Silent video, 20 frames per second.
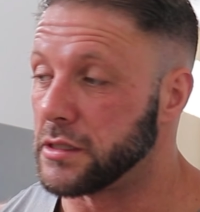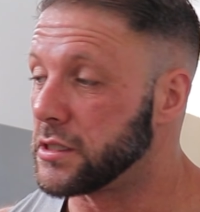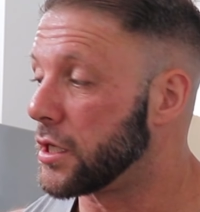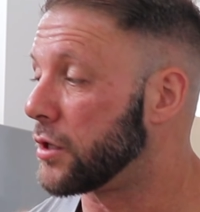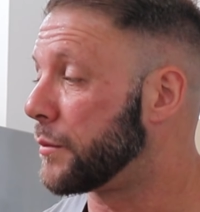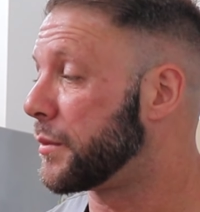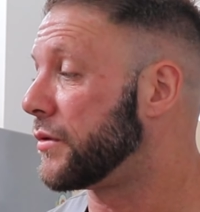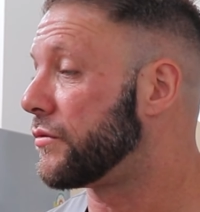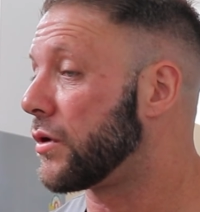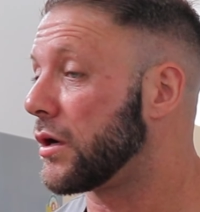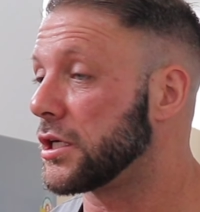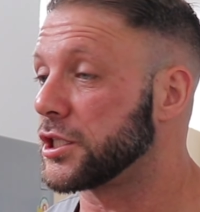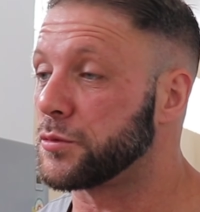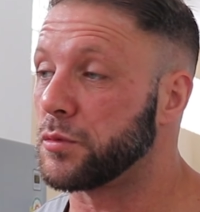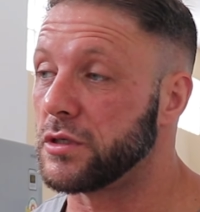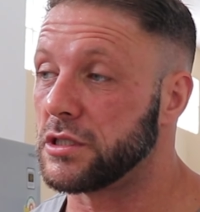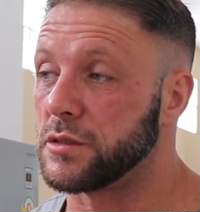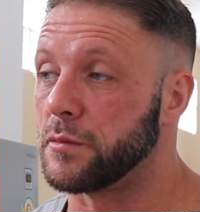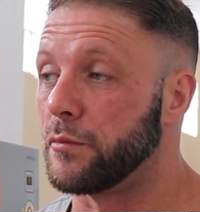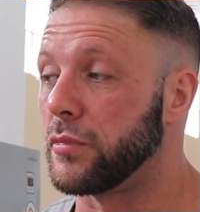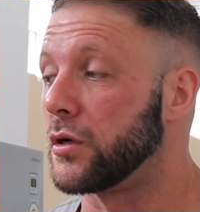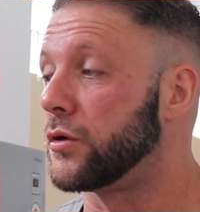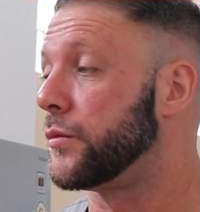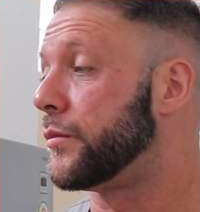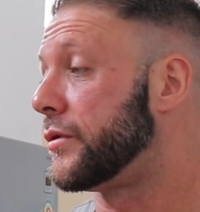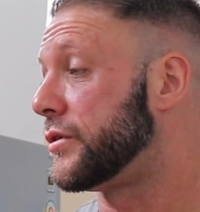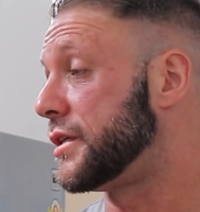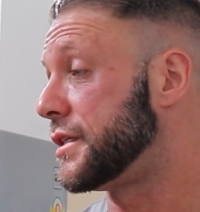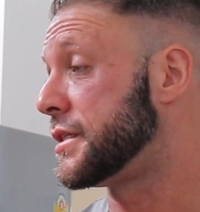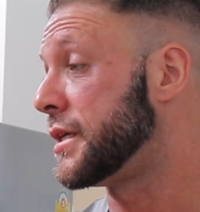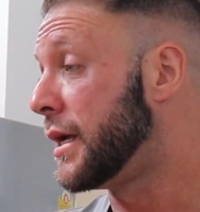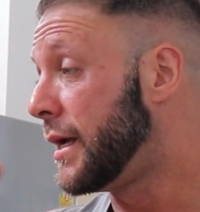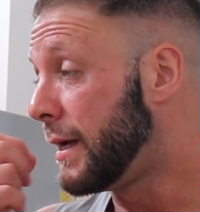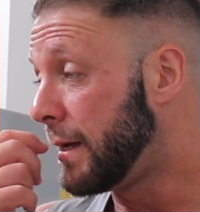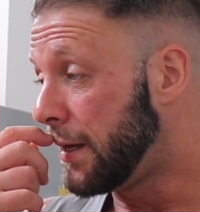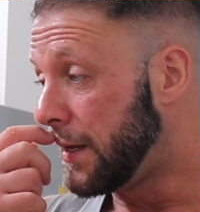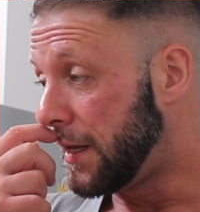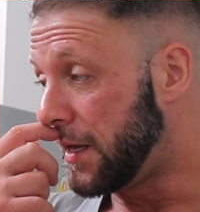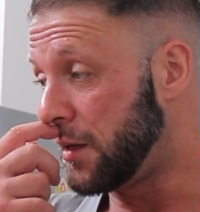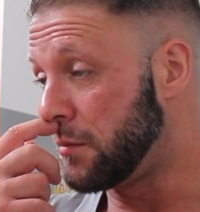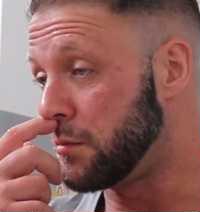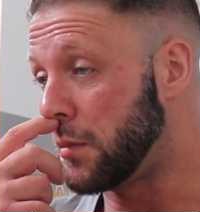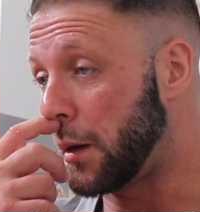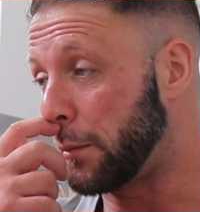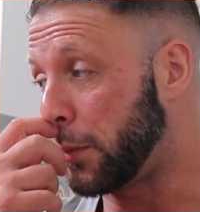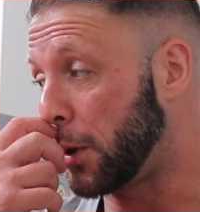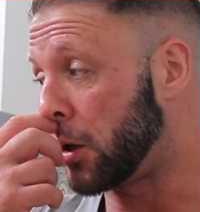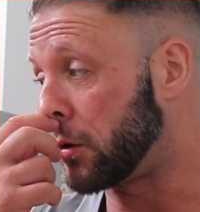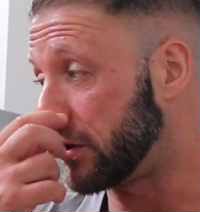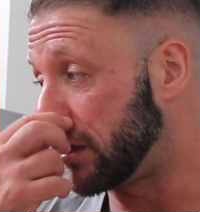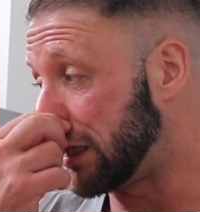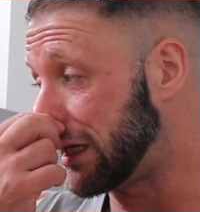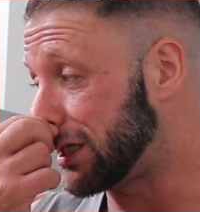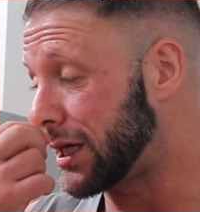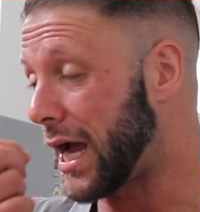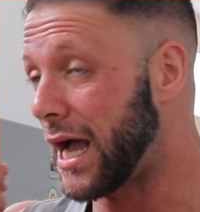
So it'll be raspberries and blueberries in my porridge,